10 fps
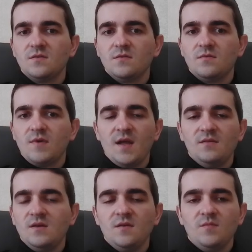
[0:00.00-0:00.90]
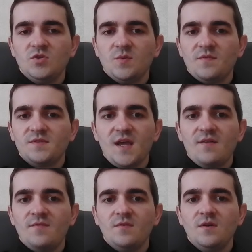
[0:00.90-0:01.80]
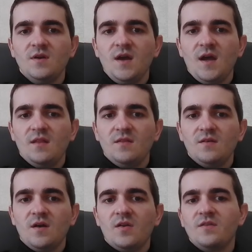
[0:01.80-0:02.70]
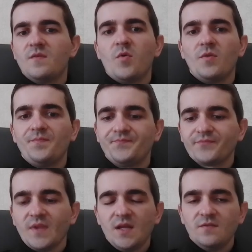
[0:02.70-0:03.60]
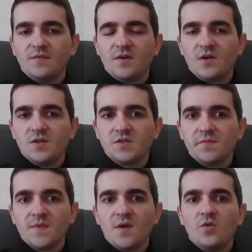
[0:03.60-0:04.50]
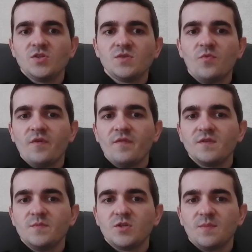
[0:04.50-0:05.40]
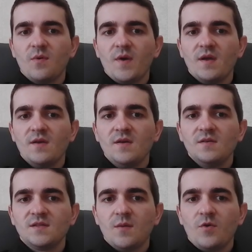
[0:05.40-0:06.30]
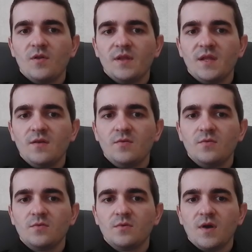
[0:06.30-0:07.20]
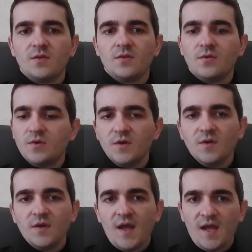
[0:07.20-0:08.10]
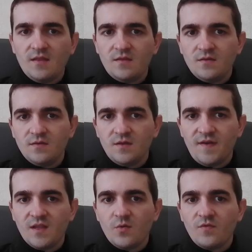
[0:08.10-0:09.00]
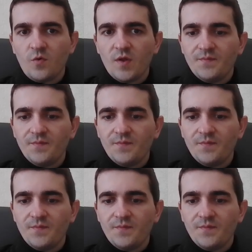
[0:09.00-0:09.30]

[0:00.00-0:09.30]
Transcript: Right? Bishop f7 and guarding the pawn at the very least. Or just moving this bishop away somewhere like here, or I don't know, and defending with the queen.